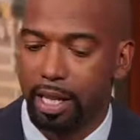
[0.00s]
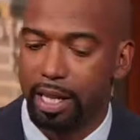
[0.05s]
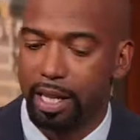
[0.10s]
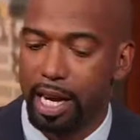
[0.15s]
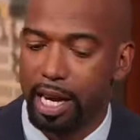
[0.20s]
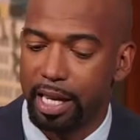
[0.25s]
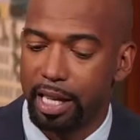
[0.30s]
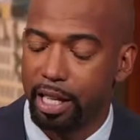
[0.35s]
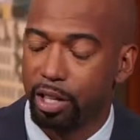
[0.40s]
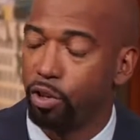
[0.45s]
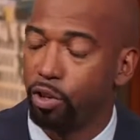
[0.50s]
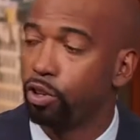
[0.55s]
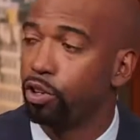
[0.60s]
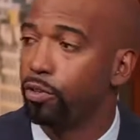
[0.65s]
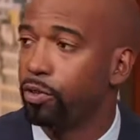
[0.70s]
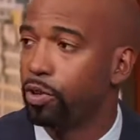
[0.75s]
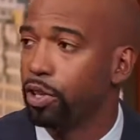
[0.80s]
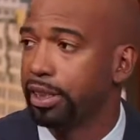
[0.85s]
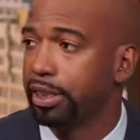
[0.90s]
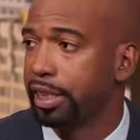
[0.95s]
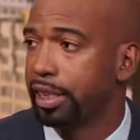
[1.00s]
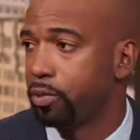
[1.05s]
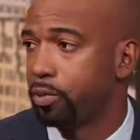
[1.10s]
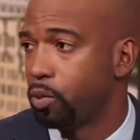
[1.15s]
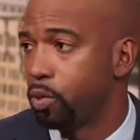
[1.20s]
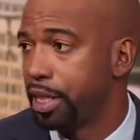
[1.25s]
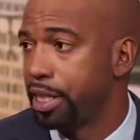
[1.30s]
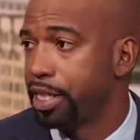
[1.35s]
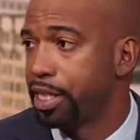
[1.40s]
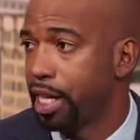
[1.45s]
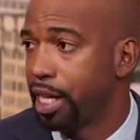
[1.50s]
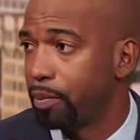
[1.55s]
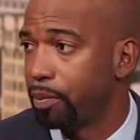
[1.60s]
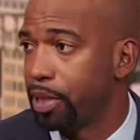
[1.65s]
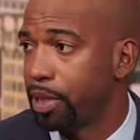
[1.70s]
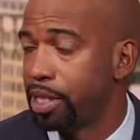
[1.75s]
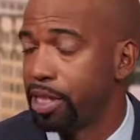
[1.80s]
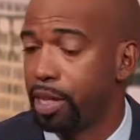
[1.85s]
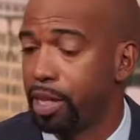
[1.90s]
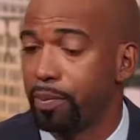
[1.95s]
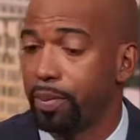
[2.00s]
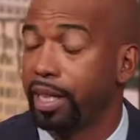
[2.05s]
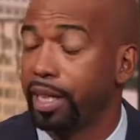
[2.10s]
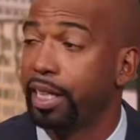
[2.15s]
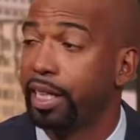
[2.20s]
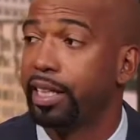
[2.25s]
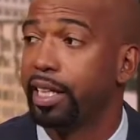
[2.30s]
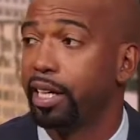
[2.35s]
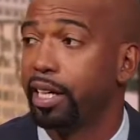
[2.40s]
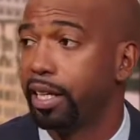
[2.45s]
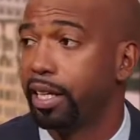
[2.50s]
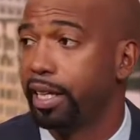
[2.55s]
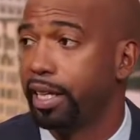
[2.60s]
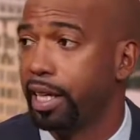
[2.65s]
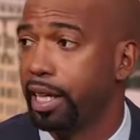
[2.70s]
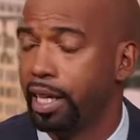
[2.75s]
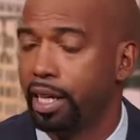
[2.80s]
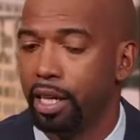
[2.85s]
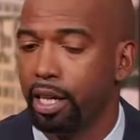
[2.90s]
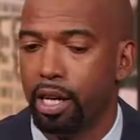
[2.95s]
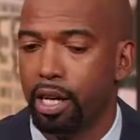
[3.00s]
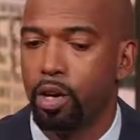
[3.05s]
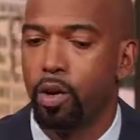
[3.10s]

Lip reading: that in order for us to win a championship and get there again,